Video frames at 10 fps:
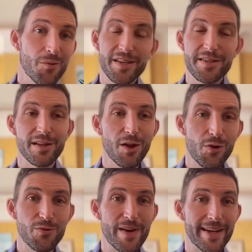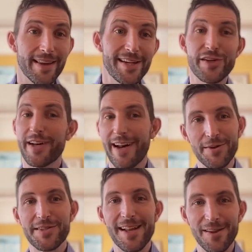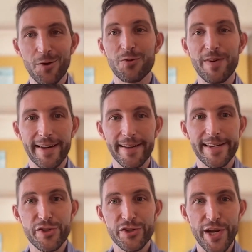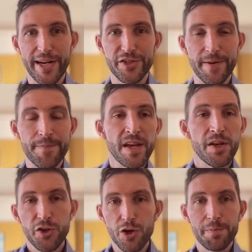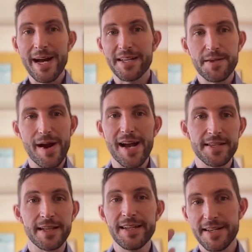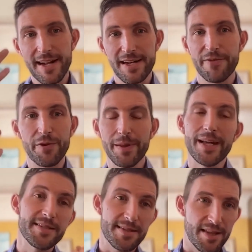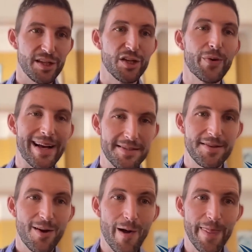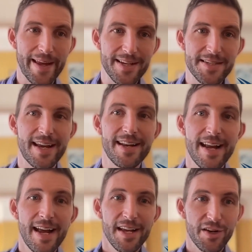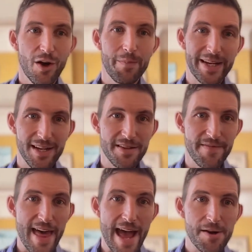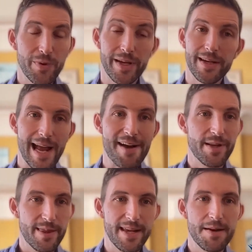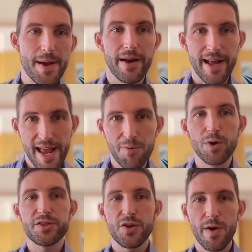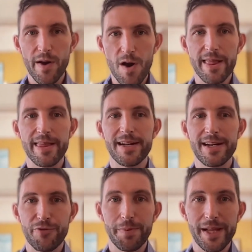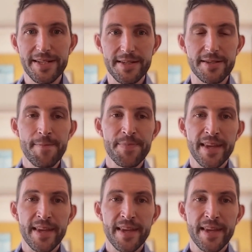What is the local regulation and how is that local regulation changing? Europe, not surprisingly, is at a different place than the US on this. And, you know, because of that, we have to think about, hey, what's going on in the different places?